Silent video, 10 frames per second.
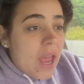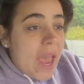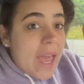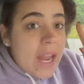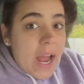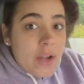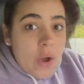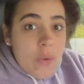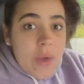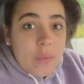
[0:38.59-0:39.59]
And I
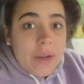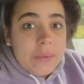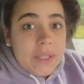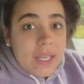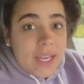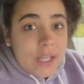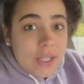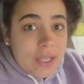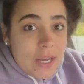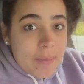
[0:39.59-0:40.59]
know that when I was in the
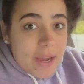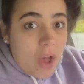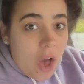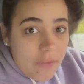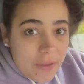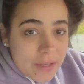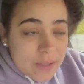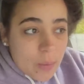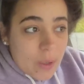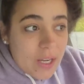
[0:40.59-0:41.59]
kitchen getting my coffee
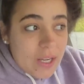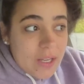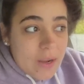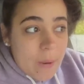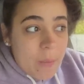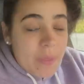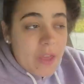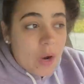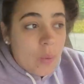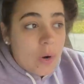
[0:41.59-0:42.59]
this morning,
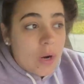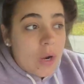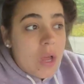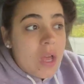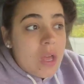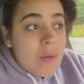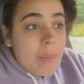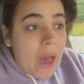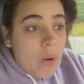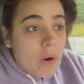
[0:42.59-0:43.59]
there was
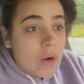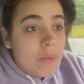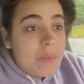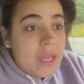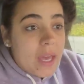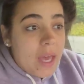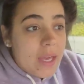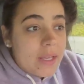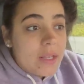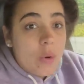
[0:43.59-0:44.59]
power
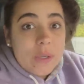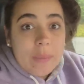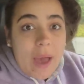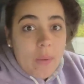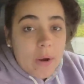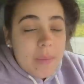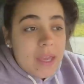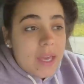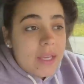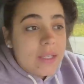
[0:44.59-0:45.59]

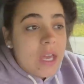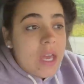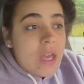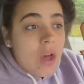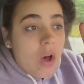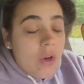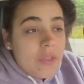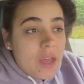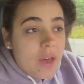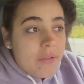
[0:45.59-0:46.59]
because on
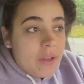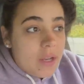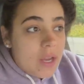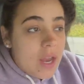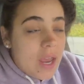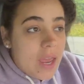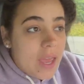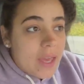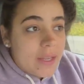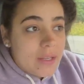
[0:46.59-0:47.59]
the oven
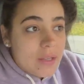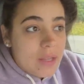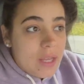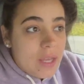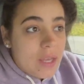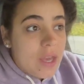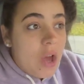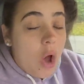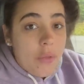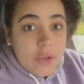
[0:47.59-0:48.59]
and
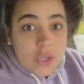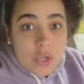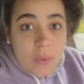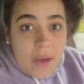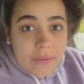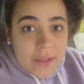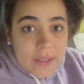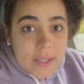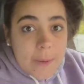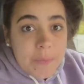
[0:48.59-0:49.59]
on the 2
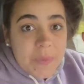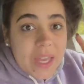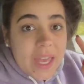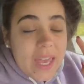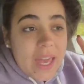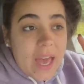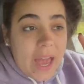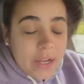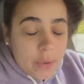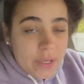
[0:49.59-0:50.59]
ovens,
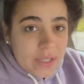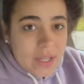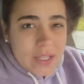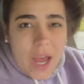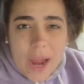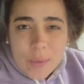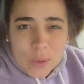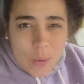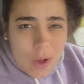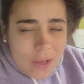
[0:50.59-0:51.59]
I noticed that the time was
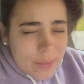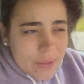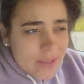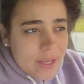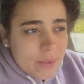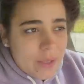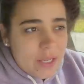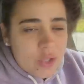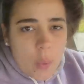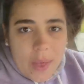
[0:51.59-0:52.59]
wrong. It said it was
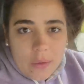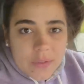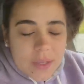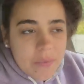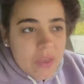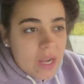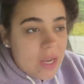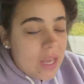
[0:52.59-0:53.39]
like 12 something.